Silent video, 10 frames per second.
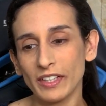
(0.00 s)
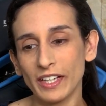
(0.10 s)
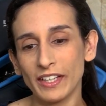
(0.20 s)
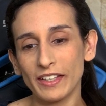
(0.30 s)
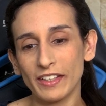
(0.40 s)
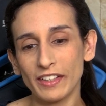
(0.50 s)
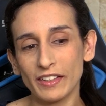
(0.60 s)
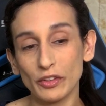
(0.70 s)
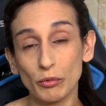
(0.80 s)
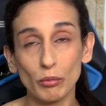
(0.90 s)

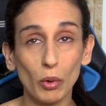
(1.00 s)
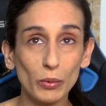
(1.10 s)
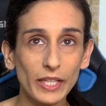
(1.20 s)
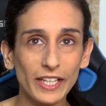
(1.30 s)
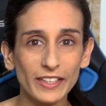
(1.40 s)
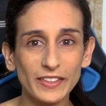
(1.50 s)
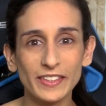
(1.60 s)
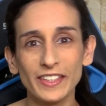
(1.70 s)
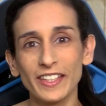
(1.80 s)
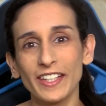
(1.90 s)
And the
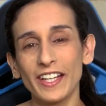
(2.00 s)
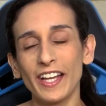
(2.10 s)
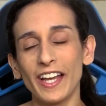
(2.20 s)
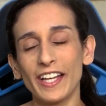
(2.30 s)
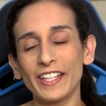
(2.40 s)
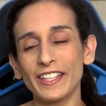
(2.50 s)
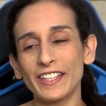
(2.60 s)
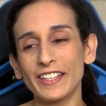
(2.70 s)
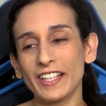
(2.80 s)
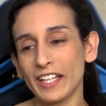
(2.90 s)
Rolex,
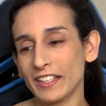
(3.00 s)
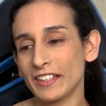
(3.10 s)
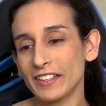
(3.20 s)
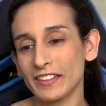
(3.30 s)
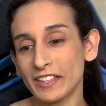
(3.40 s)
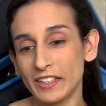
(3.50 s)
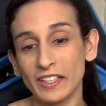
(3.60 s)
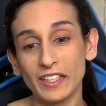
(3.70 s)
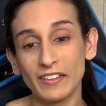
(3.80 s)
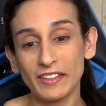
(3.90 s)
and like they
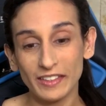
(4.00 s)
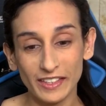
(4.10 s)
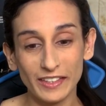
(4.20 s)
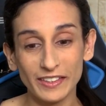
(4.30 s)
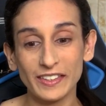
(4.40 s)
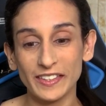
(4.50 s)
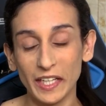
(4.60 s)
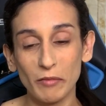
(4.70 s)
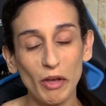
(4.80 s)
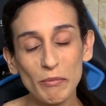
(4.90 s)
did in the
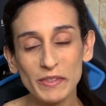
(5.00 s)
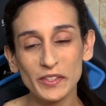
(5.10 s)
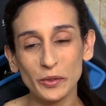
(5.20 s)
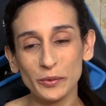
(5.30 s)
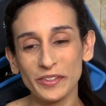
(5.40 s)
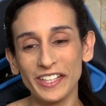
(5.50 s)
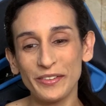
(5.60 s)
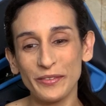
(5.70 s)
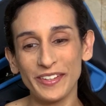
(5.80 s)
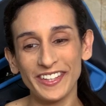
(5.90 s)
same episode
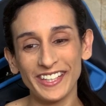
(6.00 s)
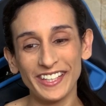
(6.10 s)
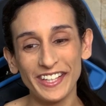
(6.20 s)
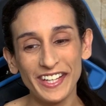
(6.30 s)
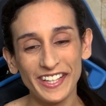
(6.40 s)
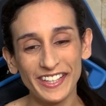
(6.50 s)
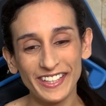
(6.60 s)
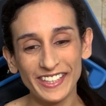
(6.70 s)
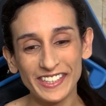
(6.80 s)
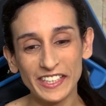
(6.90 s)
with
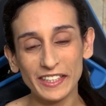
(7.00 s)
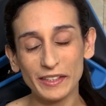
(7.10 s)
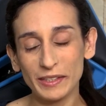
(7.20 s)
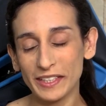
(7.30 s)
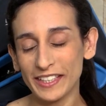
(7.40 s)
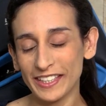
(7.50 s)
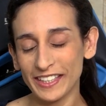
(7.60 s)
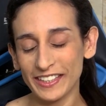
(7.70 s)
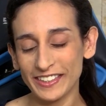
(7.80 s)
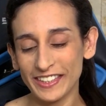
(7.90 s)

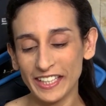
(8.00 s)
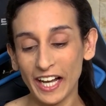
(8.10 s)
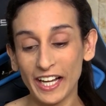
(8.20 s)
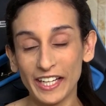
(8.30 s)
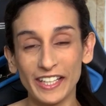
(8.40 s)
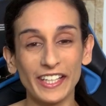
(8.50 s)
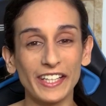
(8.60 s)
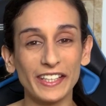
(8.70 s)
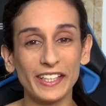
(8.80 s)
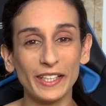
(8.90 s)
the guy
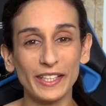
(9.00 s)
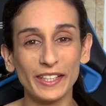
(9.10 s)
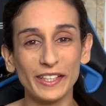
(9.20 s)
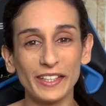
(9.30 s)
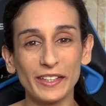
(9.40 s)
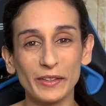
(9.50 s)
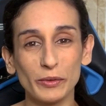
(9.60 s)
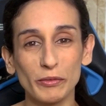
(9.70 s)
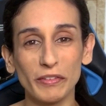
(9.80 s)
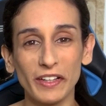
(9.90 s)
and
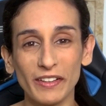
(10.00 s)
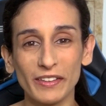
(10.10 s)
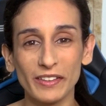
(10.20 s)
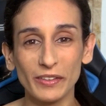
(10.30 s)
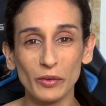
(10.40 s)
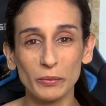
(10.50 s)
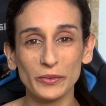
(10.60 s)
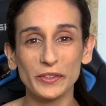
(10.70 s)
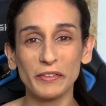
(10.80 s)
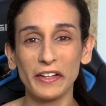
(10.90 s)
who
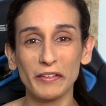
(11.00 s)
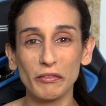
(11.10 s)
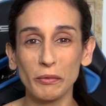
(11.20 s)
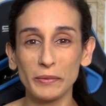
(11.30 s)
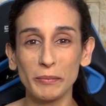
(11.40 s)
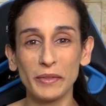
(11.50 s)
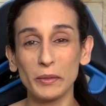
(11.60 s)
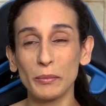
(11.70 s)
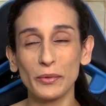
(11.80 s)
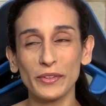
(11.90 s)
almost fell from the
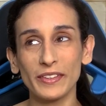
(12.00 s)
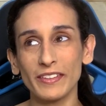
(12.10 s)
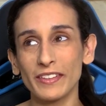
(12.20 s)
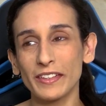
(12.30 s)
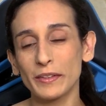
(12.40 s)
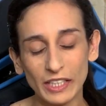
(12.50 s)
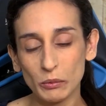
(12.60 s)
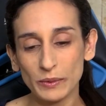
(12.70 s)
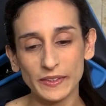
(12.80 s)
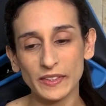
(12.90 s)
billboard.
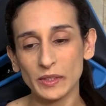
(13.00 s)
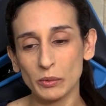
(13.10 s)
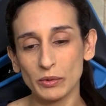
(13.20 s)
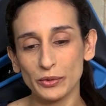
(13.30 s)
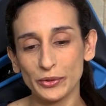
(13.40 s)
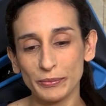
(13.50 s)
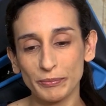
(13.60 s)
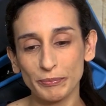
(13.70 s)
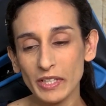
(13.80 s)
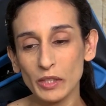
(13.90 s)
That was so good.
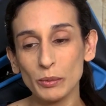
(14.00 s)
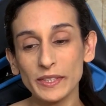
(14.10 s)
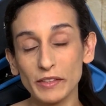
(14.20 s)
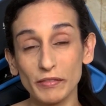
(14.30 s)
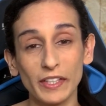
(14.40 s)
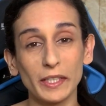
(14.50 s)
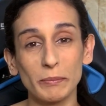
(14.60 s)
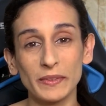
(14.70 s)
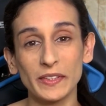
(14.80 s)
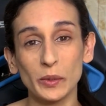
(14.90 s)
It was a fun
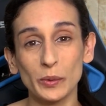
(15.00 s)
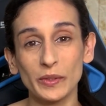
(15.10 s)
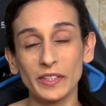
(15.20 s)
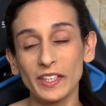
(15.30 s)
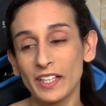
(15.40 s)
episode.